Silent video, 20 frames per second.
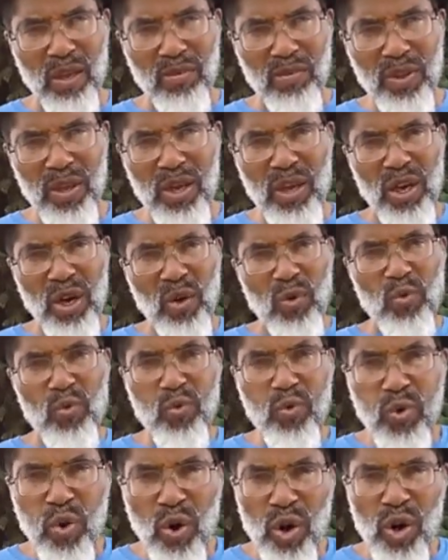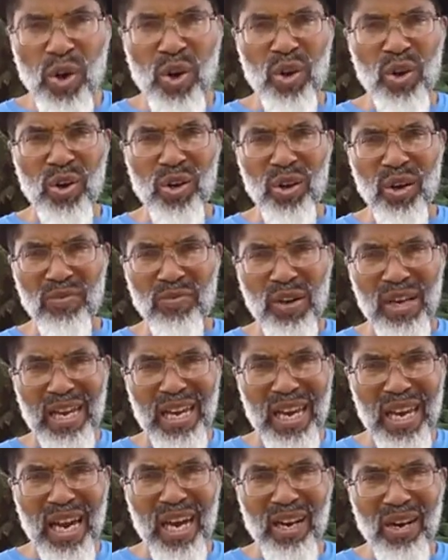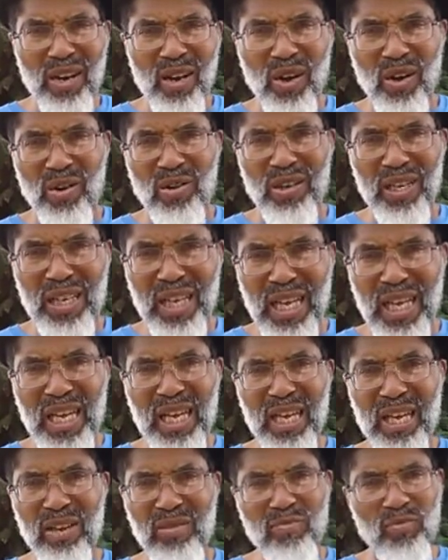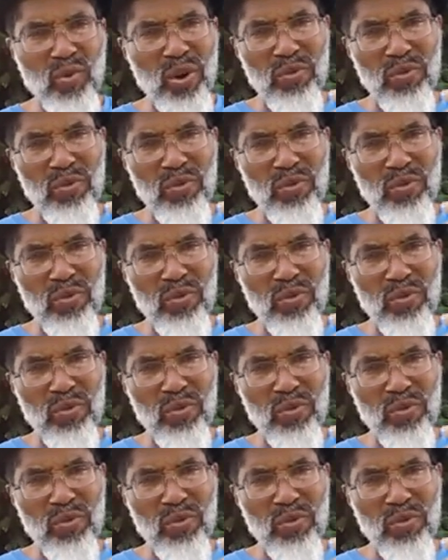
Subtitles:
the word of Elohim,